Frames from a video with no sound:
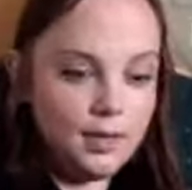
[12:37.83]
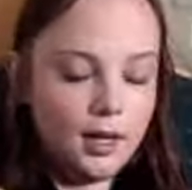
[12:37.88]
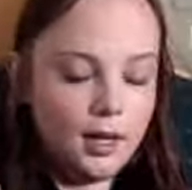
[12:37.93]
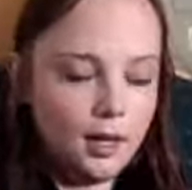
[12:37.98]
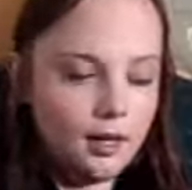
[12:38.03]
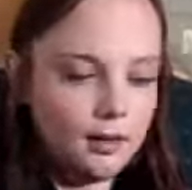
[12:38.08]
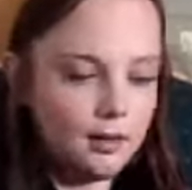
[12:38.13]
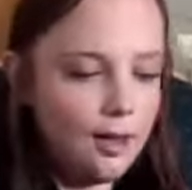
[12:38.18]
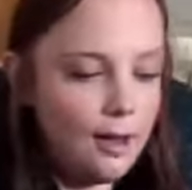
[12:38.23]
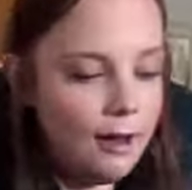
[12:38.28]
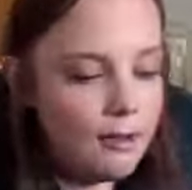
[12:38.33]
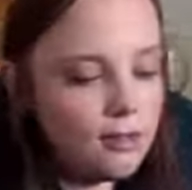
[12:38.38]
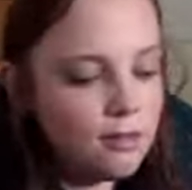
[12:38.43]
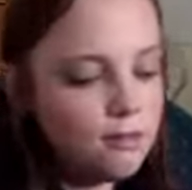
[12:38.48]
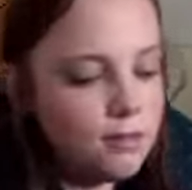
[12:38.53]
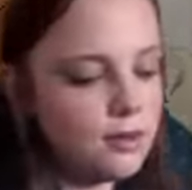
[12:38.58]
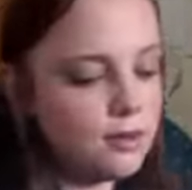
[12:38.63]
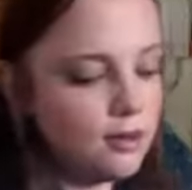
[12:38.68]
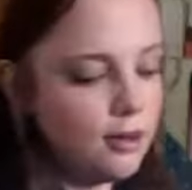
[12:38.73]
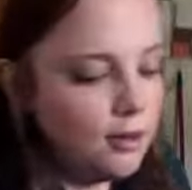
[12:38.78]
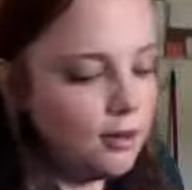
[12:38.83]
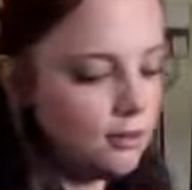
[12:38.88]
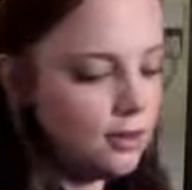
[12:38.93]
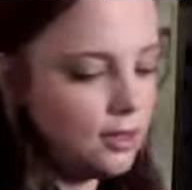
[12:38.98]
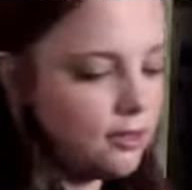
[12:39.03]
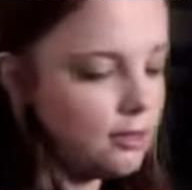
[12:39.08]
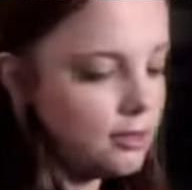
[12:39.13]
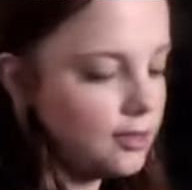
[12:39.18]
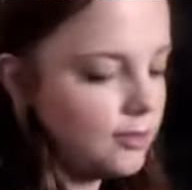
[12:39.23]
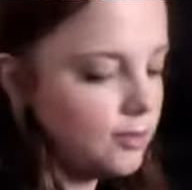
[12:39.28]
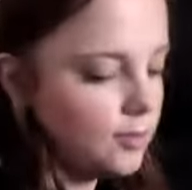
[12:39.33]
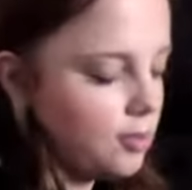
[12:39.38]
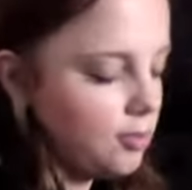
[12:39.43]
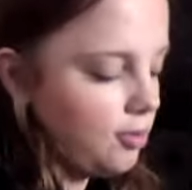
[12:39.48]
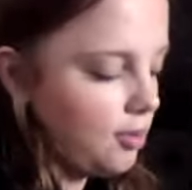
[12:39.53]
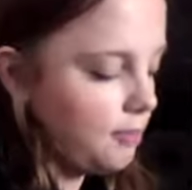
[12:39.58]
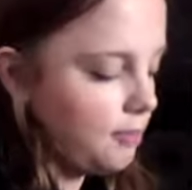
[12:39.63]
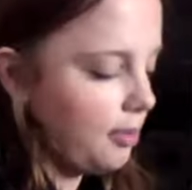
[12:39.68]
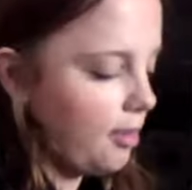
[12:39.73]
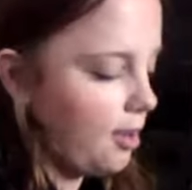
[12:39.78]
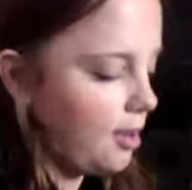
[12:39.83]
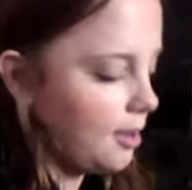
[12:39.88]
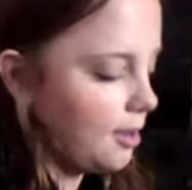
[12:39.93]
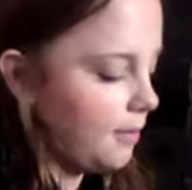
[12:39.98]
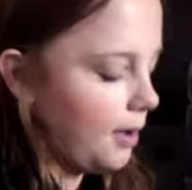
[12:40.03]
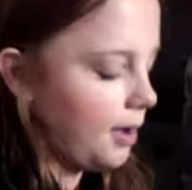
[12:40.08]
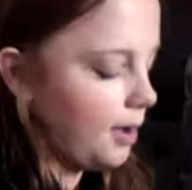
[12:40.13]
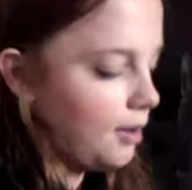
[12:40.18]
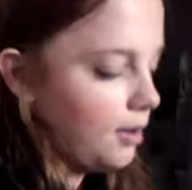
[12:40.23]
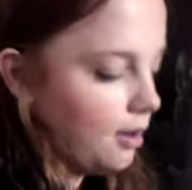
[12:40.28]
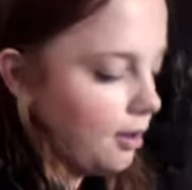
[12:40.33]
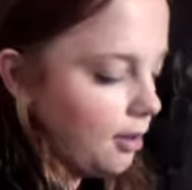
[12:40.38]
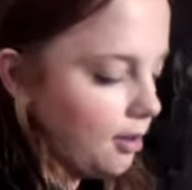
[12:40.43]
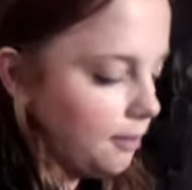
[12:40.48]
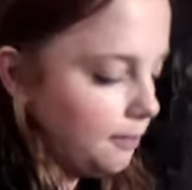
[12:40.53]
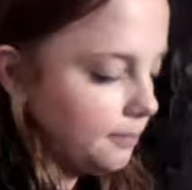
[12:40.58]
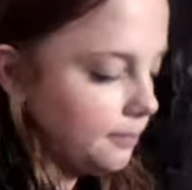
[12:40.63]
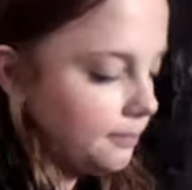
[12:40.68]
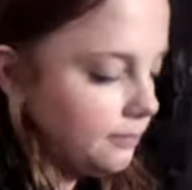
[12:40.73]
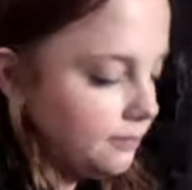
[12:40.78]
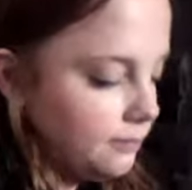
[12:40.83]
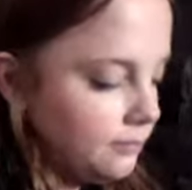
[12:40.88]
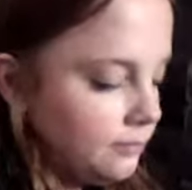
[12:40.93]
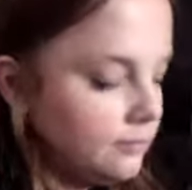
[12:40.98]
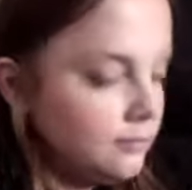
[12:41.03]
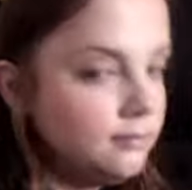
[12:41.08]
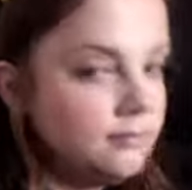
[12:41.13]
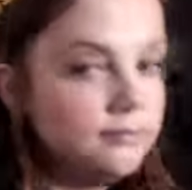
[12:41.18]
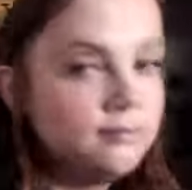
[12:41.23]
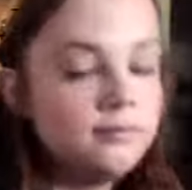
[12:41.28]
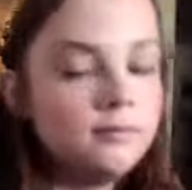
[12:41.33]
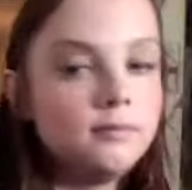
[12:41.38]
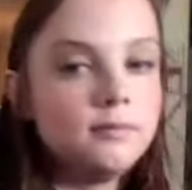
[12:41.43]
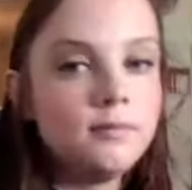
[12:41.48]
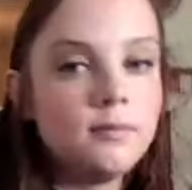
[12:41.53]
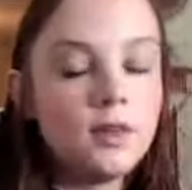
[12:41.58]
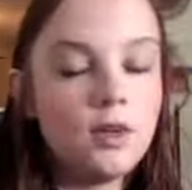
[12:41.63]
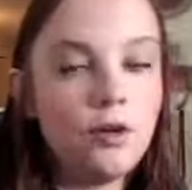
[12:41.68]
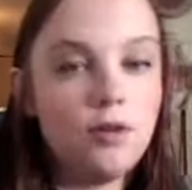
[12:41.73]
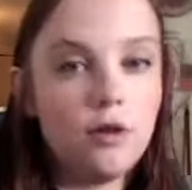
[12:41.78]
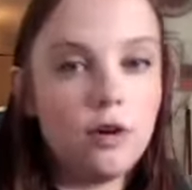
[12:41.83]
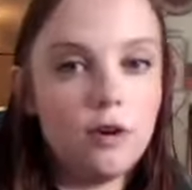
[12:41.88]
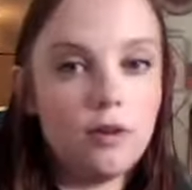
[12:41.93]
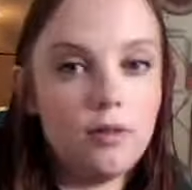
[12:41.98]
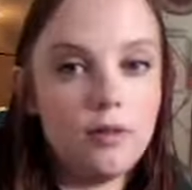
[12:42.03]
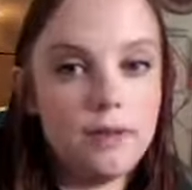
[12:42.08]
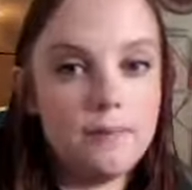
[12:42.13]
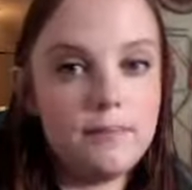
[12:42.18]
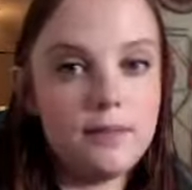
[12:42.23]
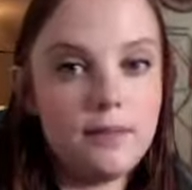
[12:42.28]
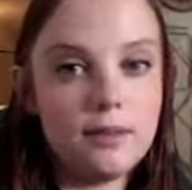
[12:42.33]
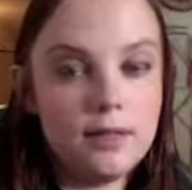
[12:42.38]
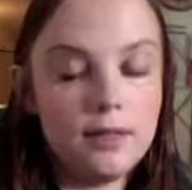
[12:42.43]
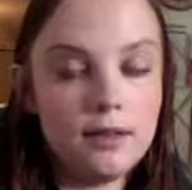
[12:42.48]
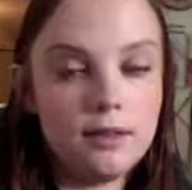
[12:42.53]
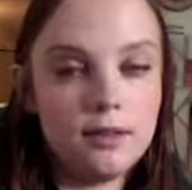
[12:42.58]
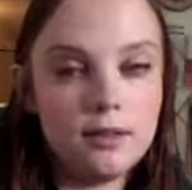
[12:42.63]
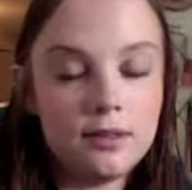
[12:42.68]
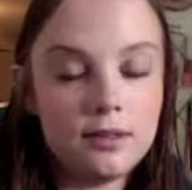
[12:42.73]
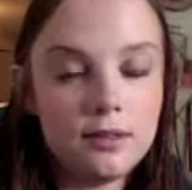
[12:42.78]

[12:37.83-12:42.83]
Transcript: And last but not least, I'm going to apply my coral lipstick.